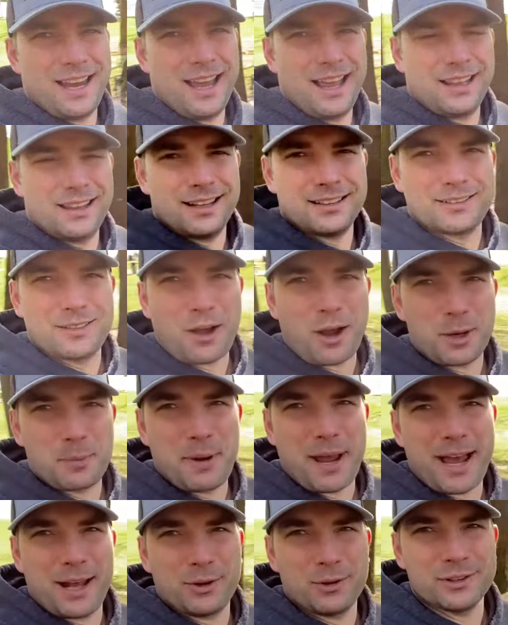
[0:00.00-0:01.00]
Let's talk
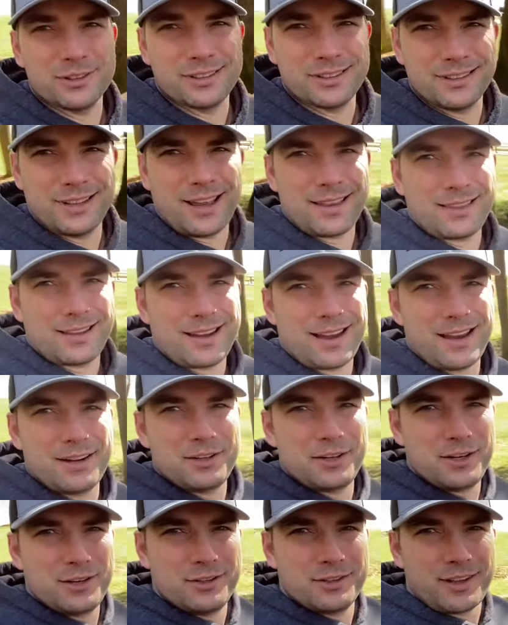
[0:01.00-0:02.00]
paddles. Not the
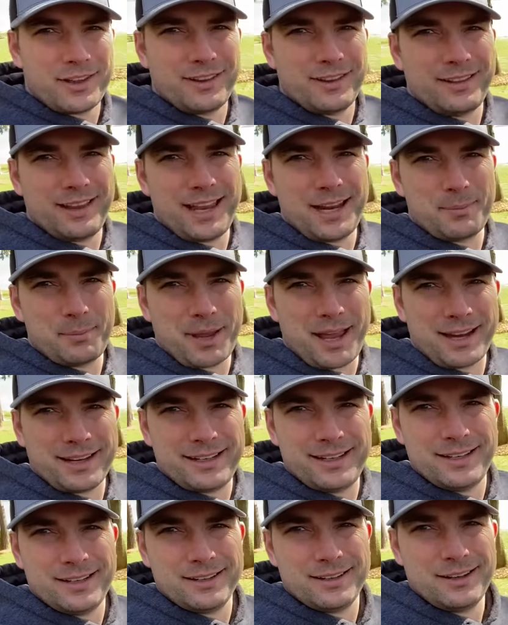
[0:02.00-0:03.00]
kind you use on the lake back
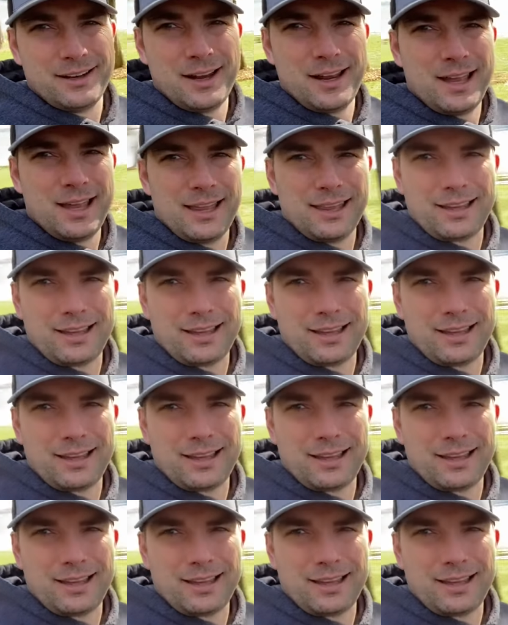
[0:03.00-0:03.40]
here, the